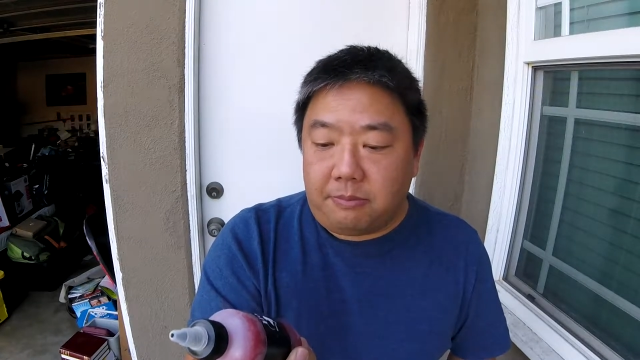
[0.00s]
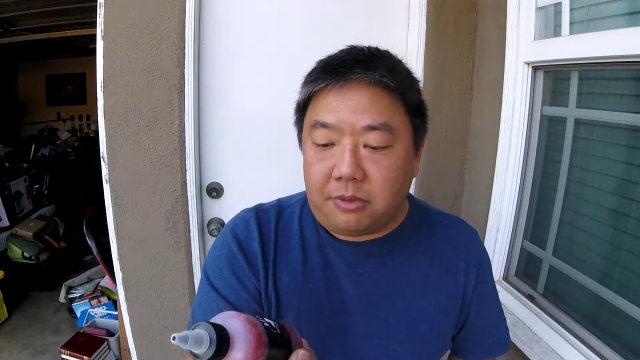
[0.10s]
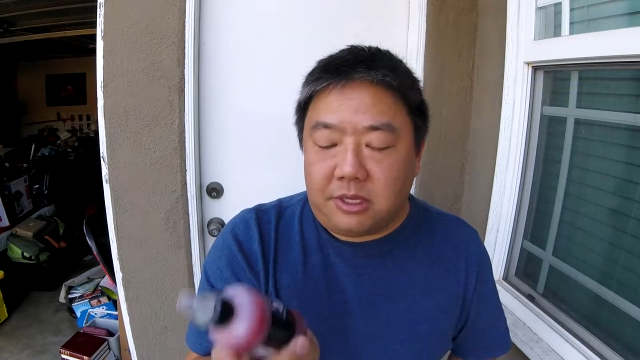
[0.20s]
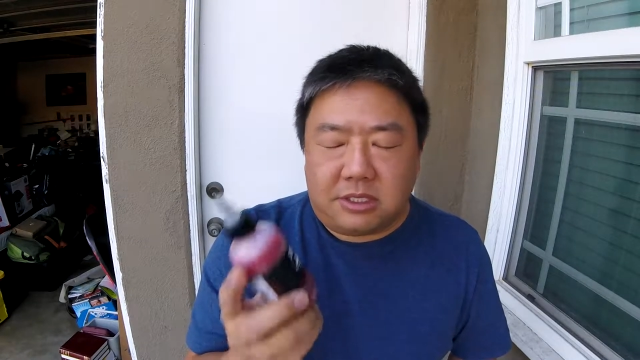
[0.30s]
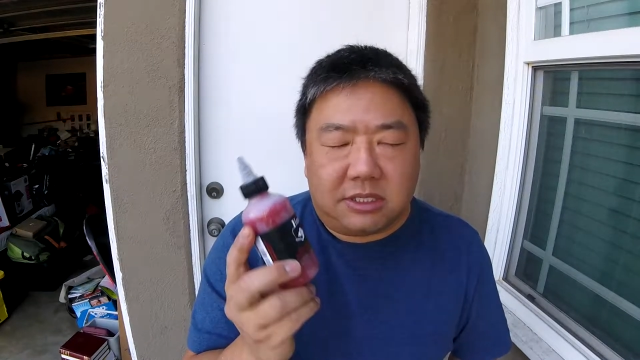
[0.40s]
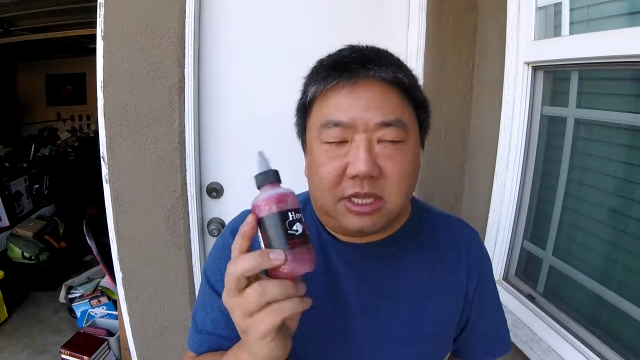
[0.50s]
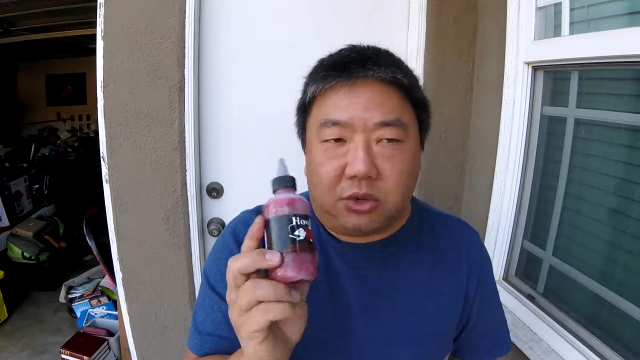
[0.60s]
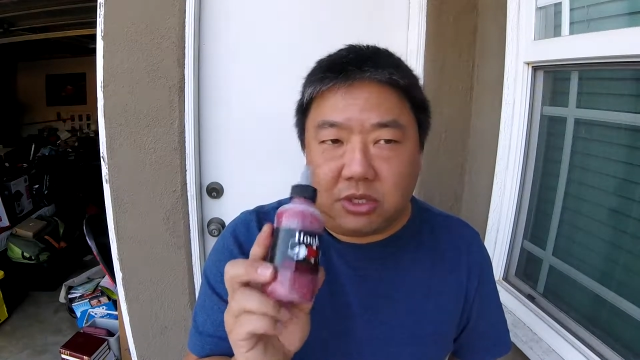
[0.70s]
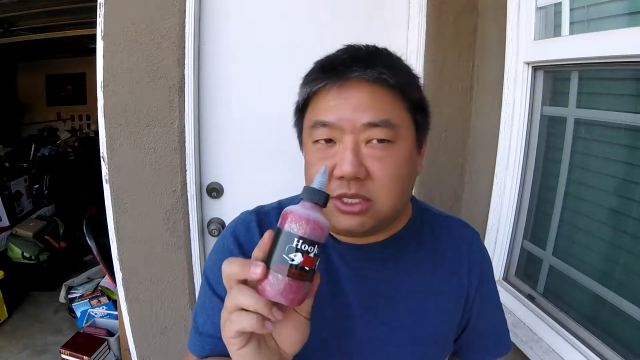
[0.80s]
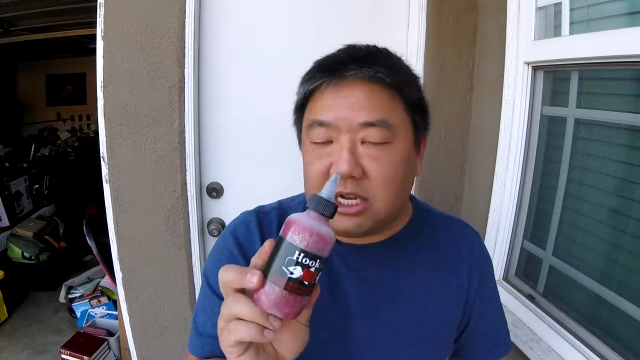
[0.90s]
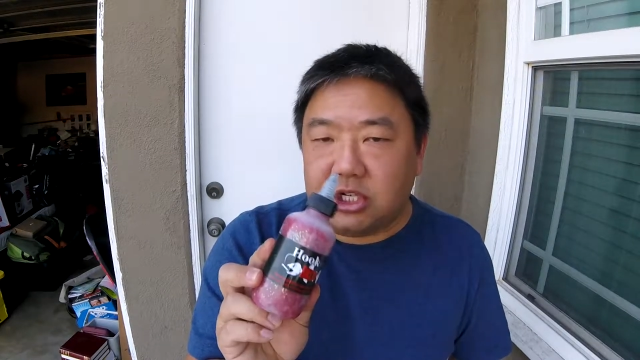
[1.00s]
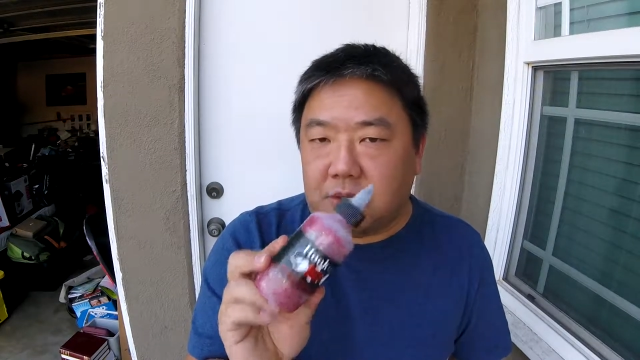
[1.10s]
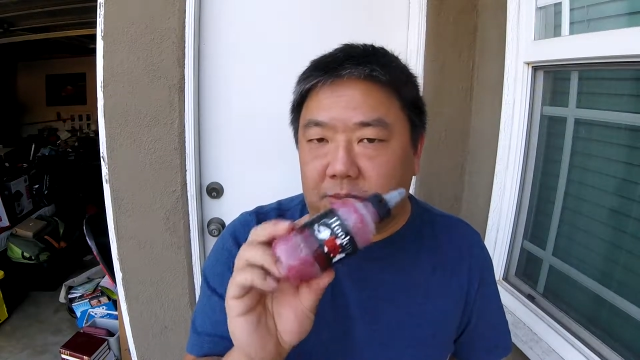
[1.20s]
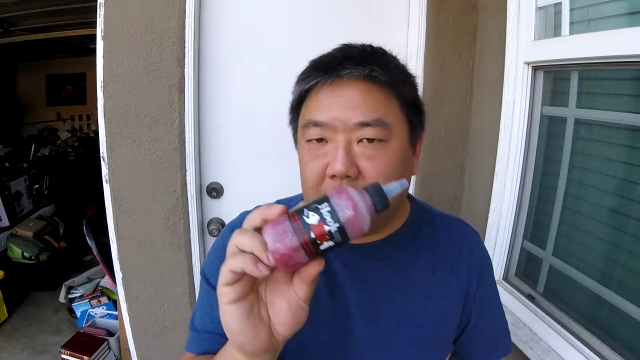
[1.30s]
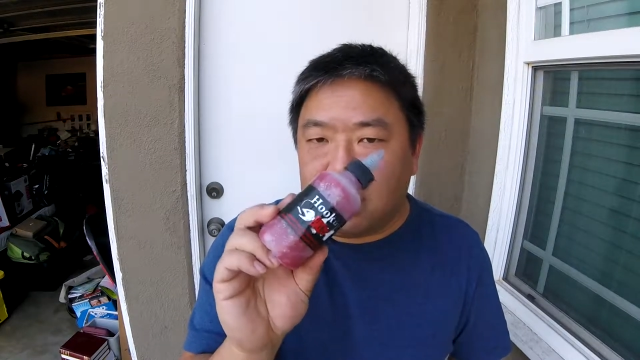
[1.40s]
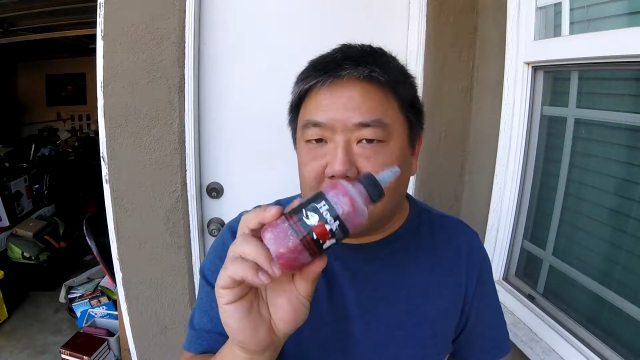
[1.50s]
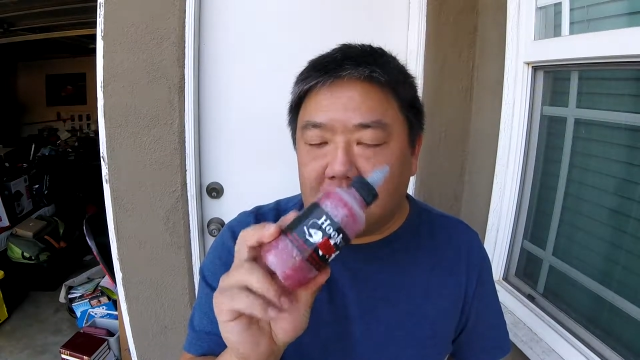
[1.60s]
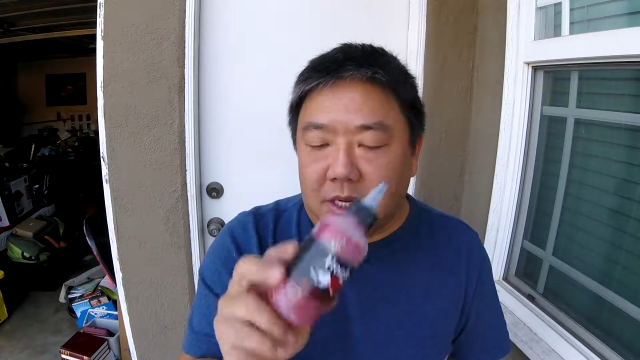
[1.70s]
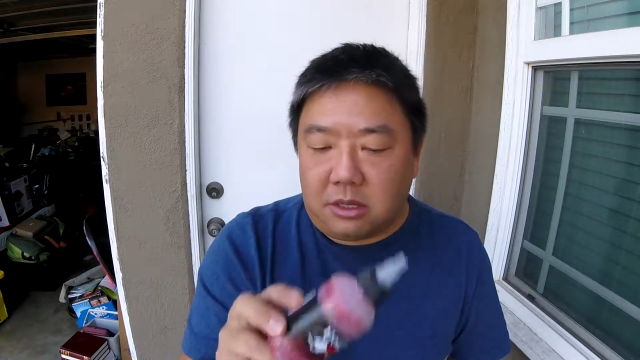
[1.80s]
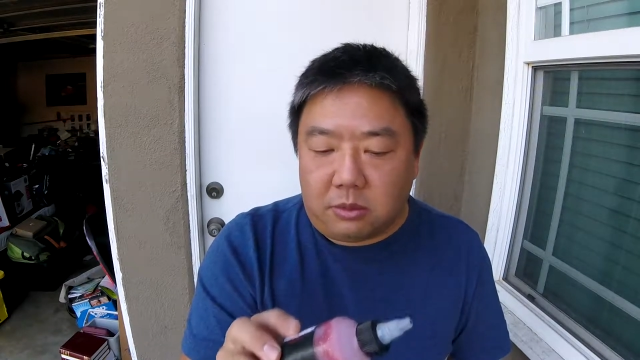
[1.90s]
This is the crustacean blend,
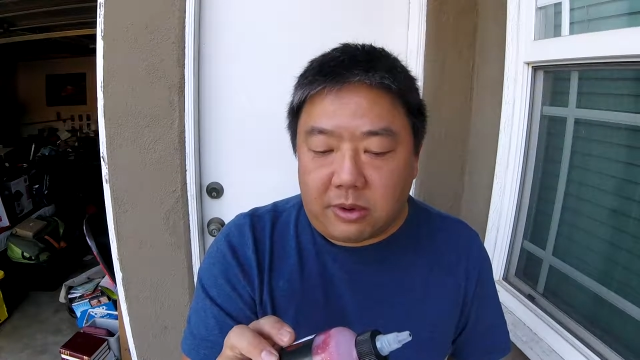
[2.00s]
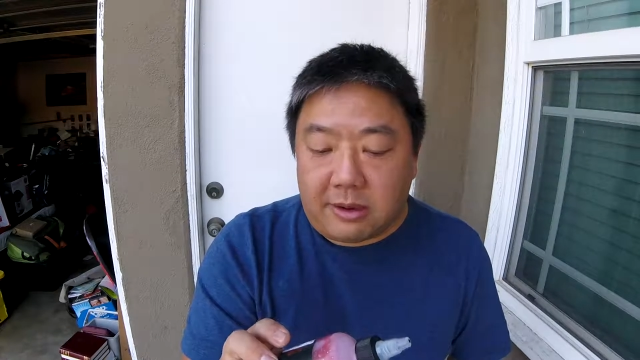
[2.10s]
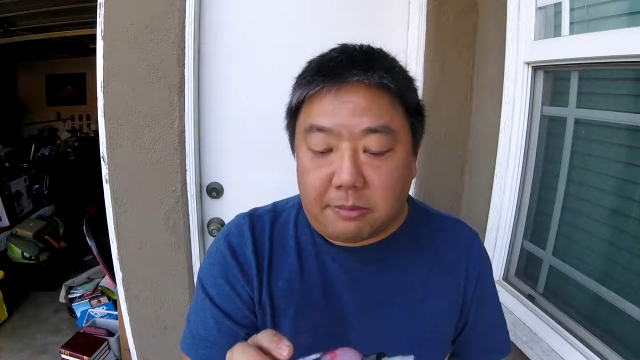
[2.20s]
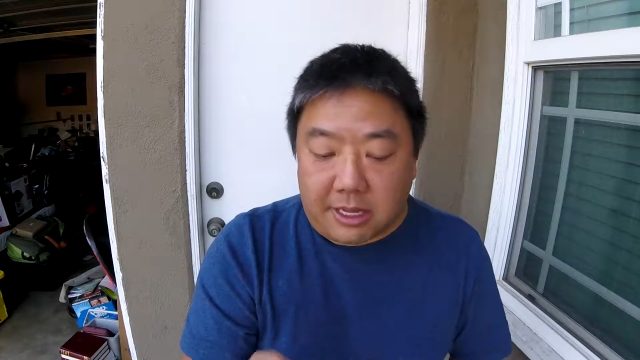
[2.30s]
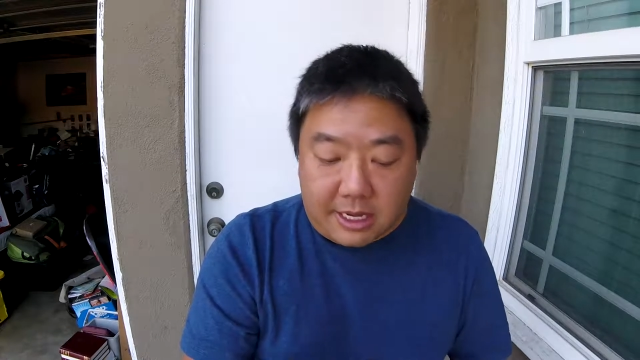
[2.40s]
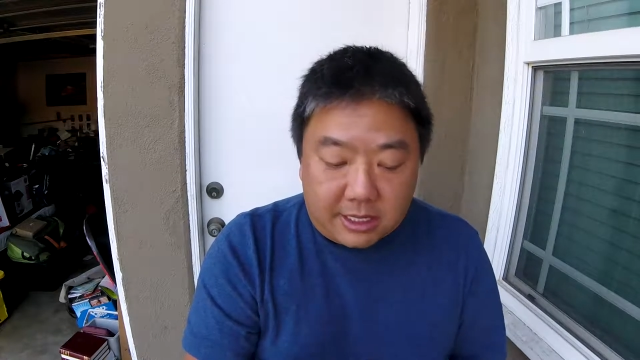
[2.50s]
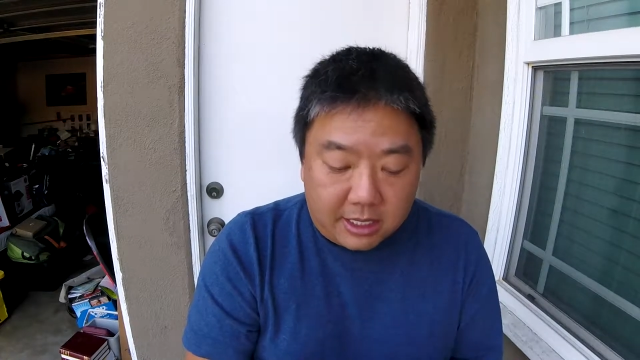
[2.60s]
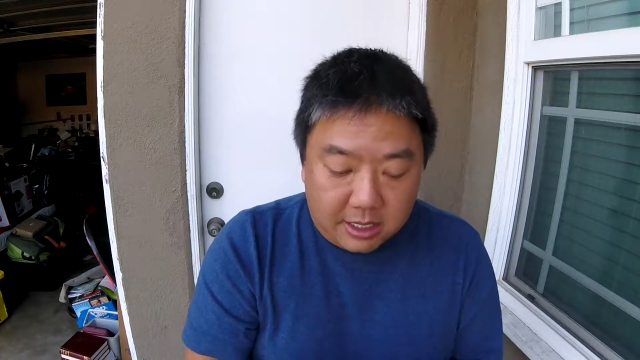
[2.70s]
the red blend.